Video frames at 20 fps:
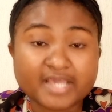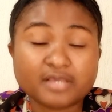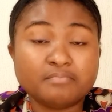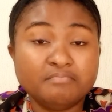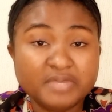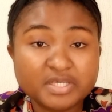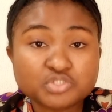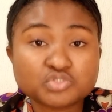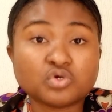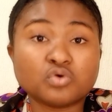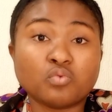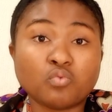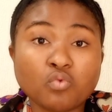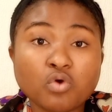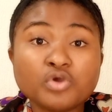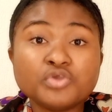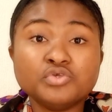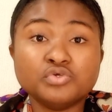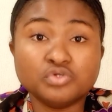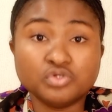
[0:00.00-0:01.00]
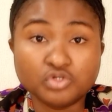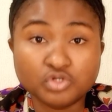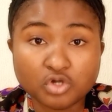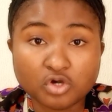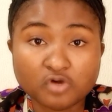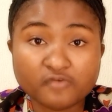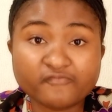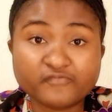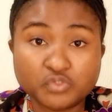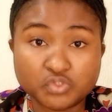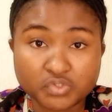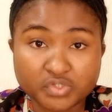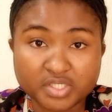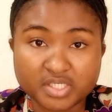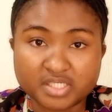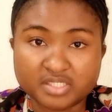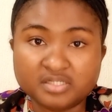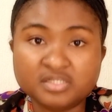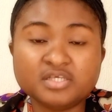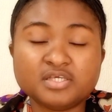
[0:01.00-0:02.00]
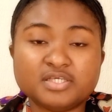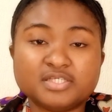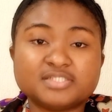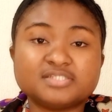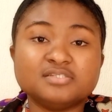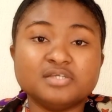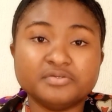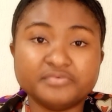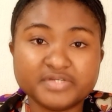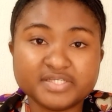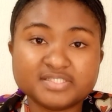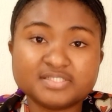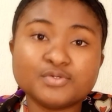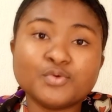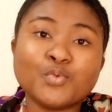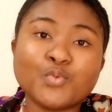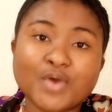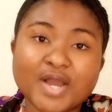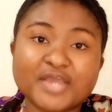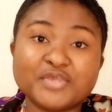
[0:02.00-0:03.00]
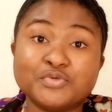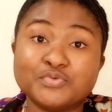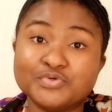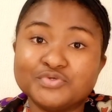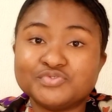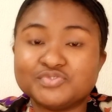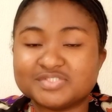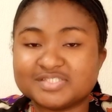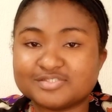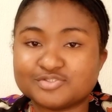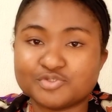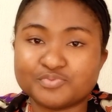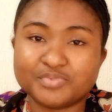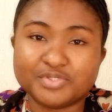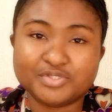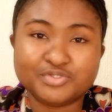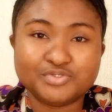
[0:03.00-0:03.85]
Make sure what you love doing is the reason why you want to set up a